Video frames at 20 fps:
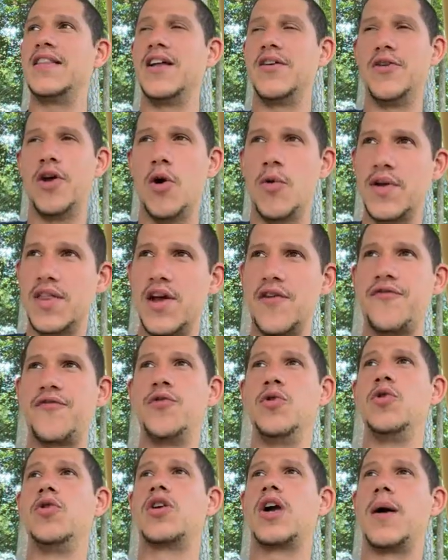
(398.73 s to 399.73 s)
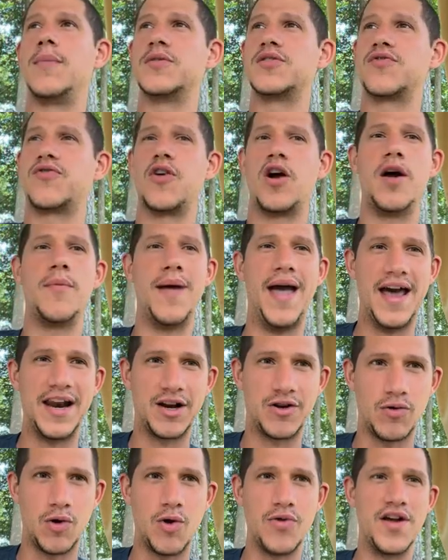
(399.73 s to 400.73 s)
They'll know where their food comes from, how to
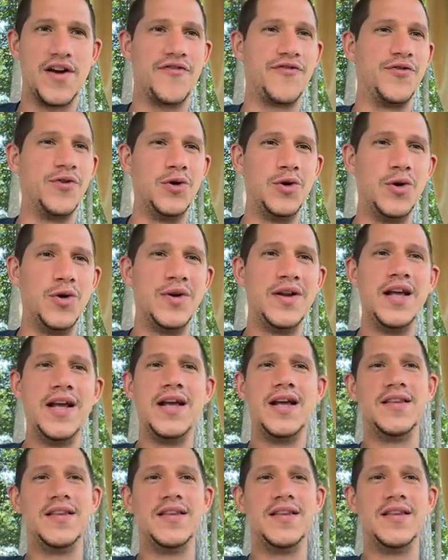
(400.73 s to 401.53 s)
grow their food,